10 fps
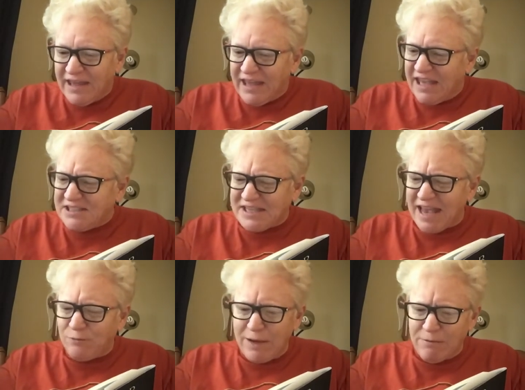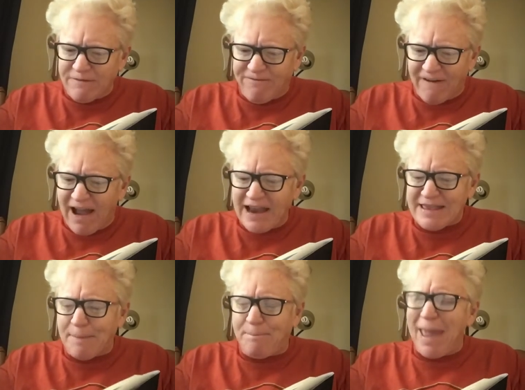He said we would
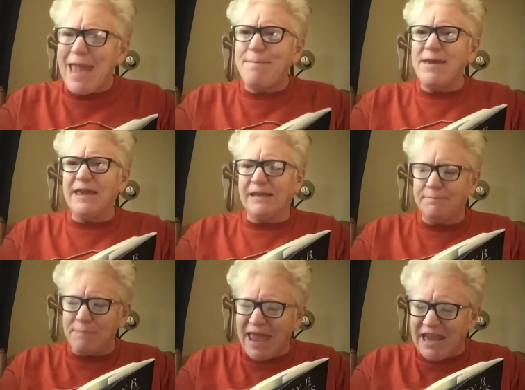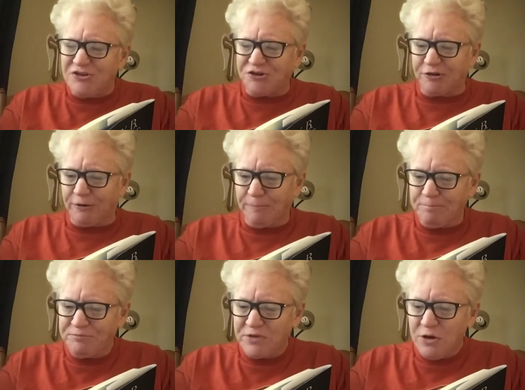find the baby in a manger,
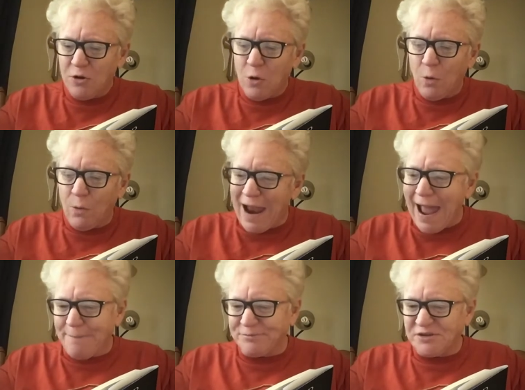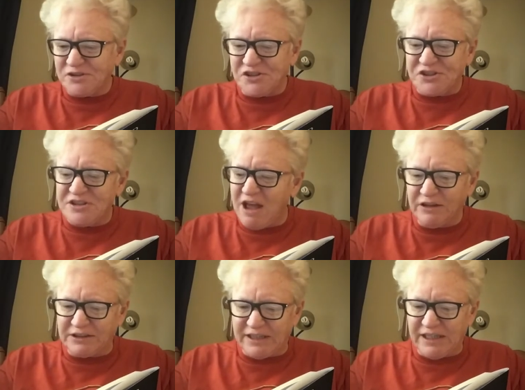wrapped
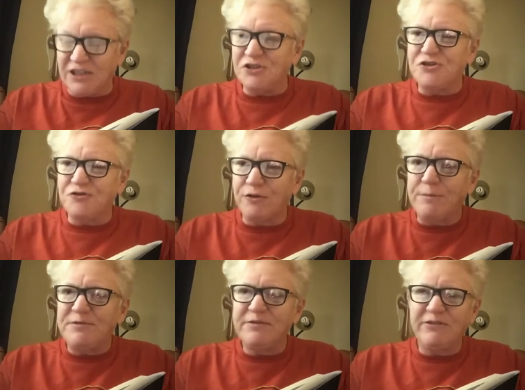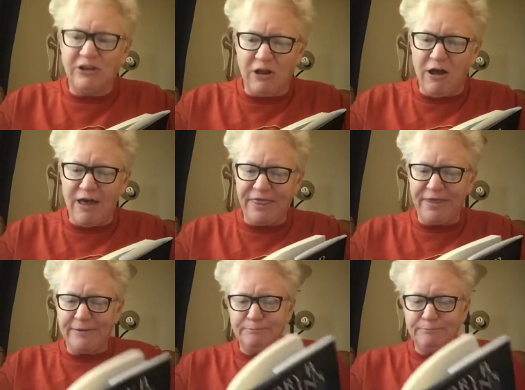snugly in strips of cloth.